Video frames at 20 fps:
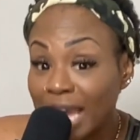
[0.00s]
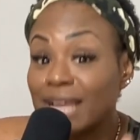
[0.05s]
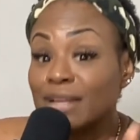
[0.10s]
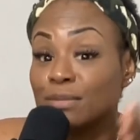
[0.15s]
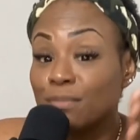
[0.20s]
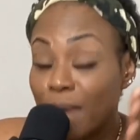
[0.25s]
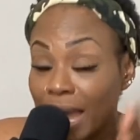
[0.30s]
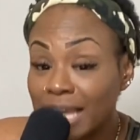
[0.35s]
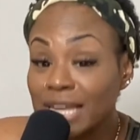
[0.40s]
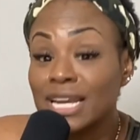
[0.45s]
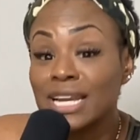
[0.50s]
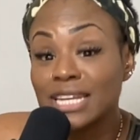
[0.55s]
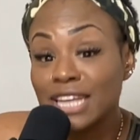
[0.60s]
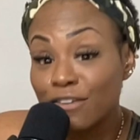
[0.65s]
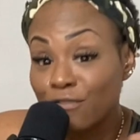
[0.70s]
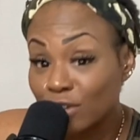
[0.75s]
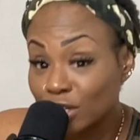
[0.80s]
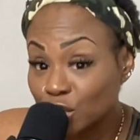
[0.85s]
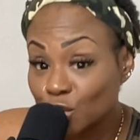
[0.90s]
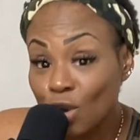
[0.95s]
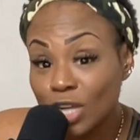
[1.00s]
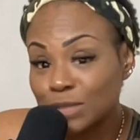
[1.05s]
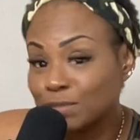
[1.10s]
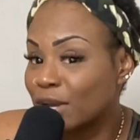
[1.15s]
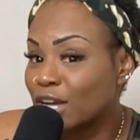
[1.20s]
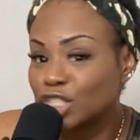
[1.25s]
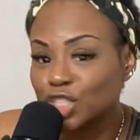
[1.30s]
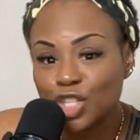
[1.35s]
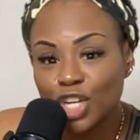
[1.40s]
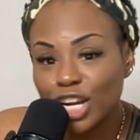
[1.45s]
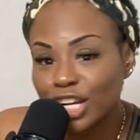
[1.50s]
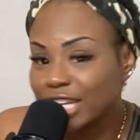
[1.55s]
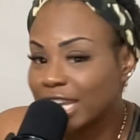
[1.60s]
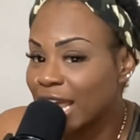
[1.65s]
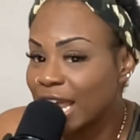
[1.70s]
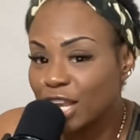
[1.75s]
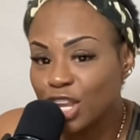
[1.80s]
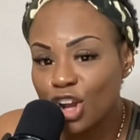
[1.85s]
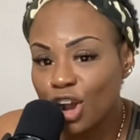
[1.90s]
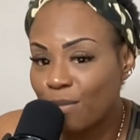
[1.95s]
making a different choice because you don't
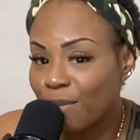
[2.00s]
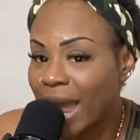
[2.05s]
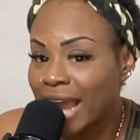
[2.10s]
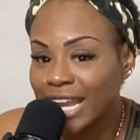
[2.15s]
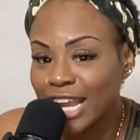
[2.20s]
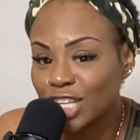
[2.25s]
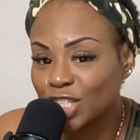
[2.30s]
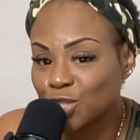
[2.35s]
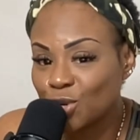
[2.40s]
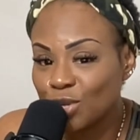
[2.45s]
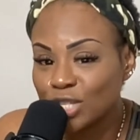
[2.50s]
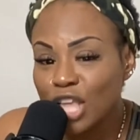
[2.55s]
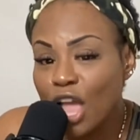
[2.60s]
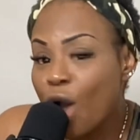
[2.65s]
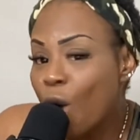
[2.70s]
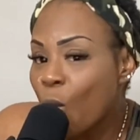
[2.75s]
make that choice.